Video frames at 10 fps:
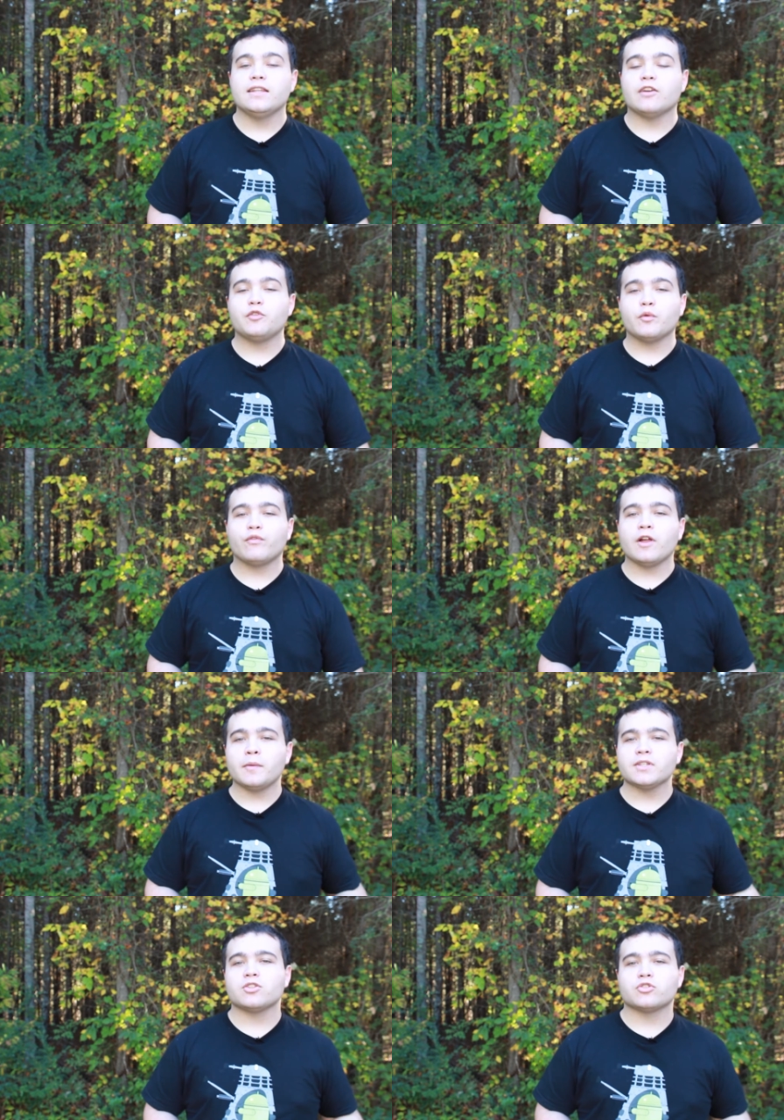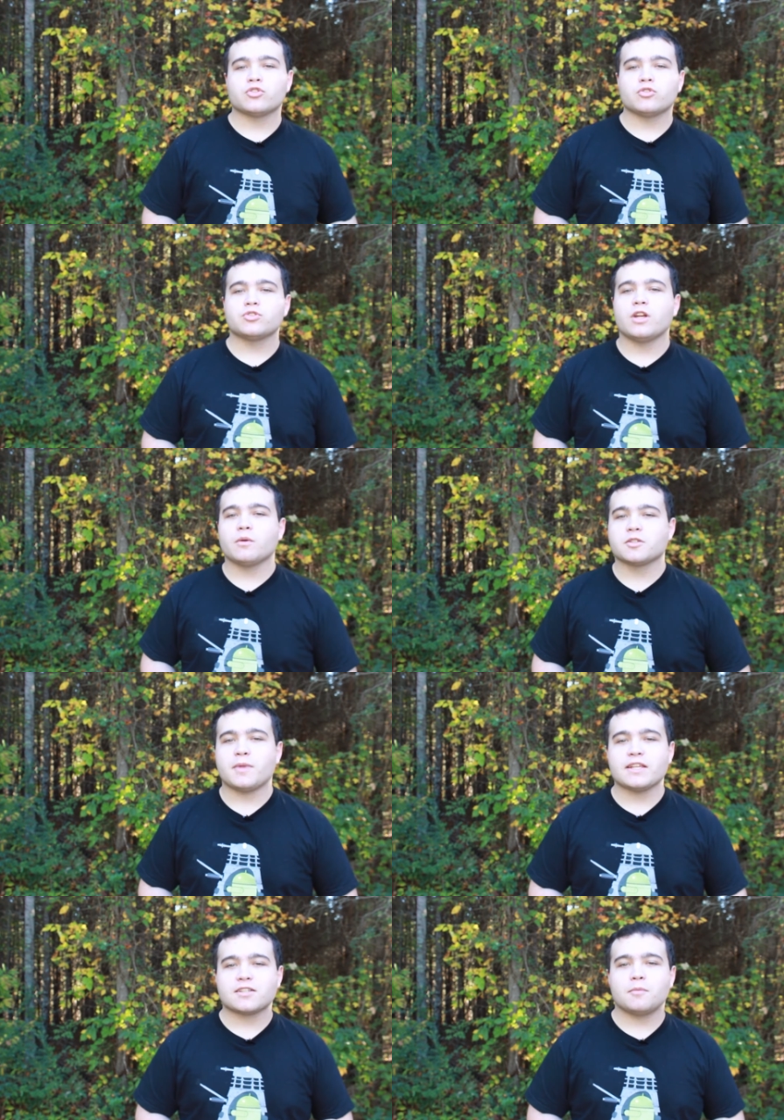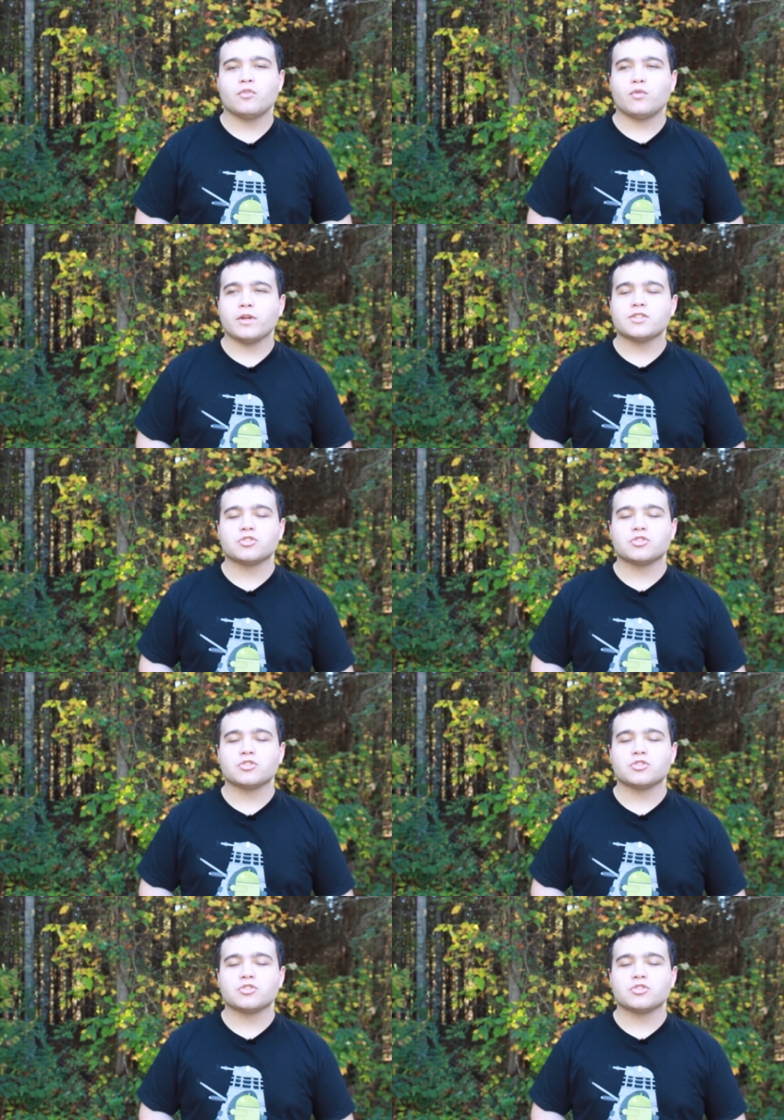Now, if you've been following us on our social networks past couple of weeks,